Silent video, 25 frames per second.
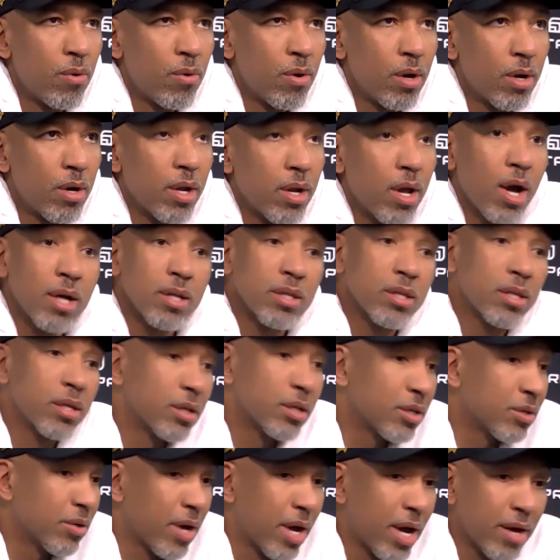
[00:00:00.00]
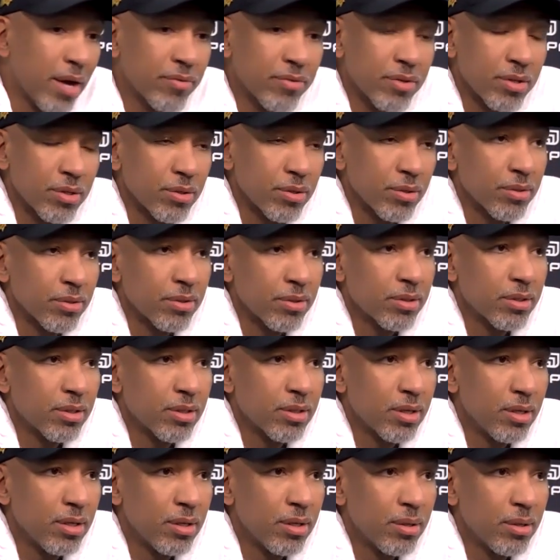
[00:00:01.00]
No, I think you have to.
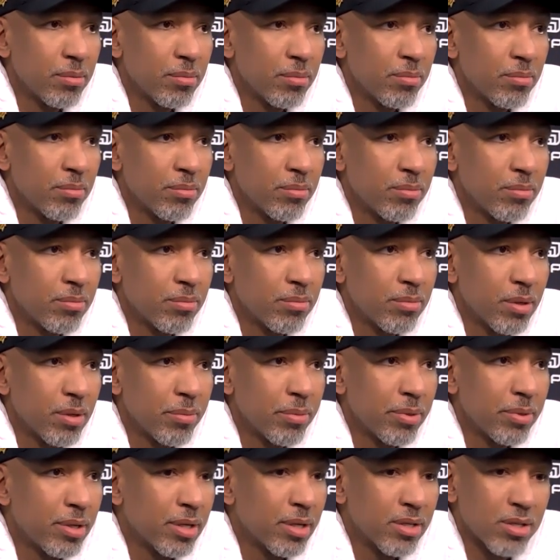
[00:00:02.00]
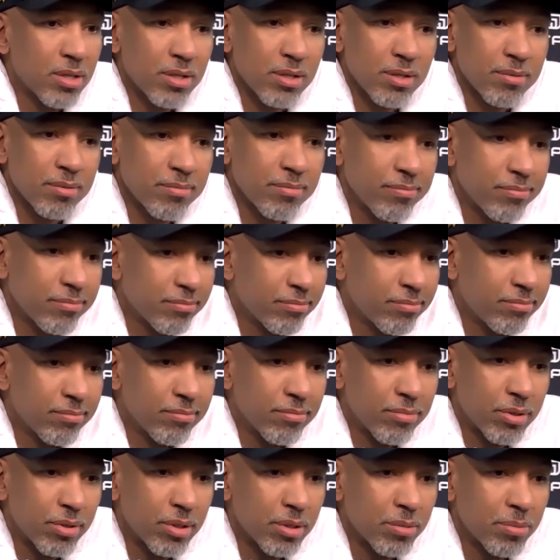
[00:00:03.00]
I mean, that's
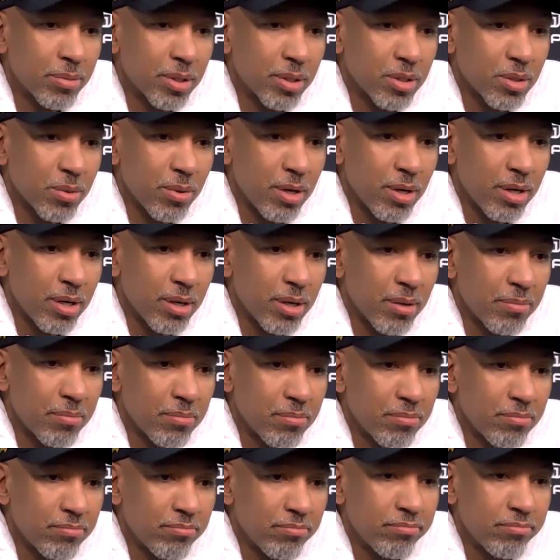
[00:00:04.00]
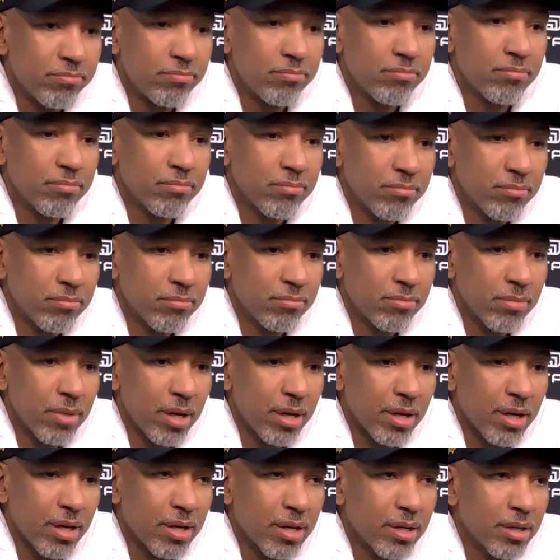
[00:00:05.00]
pretty much why I'm
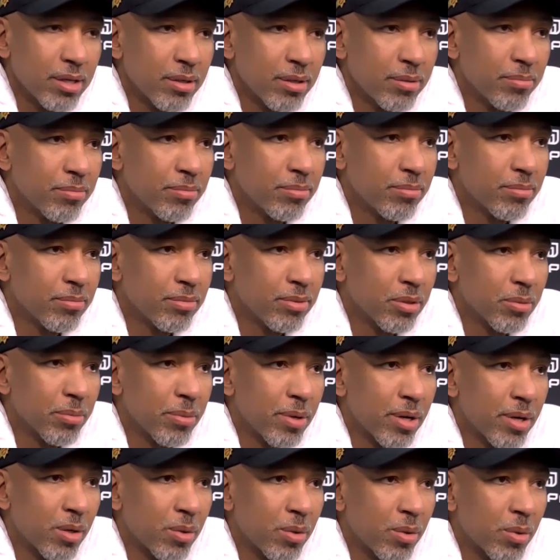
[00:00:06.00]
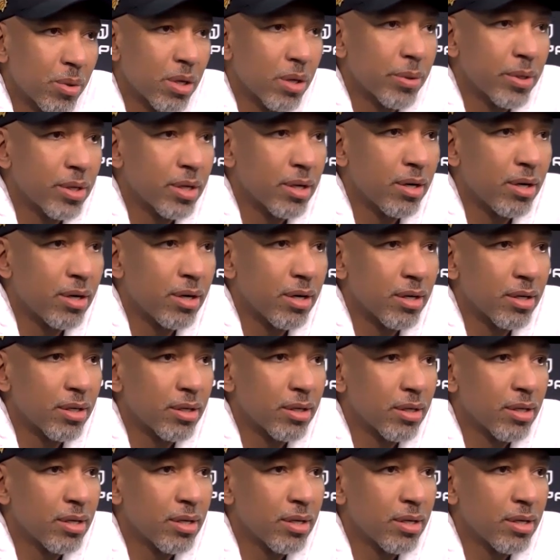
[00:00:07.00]
like I am, no matter where we are.